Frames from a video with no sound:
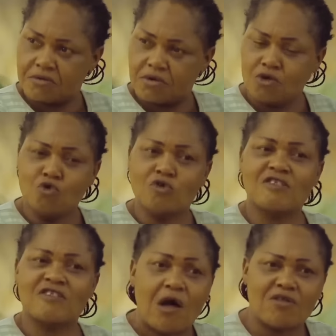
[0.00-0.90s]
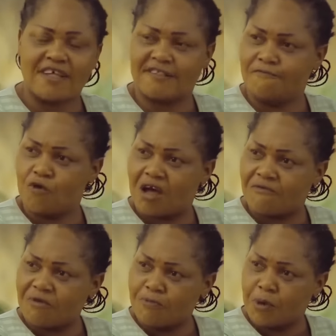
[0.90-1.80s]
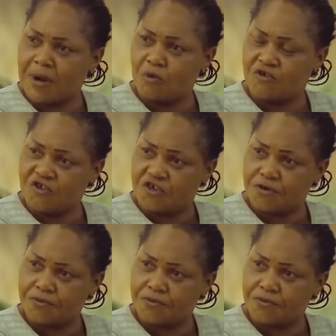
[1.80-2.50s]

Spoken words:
you sound as if you are having a problem with Jide.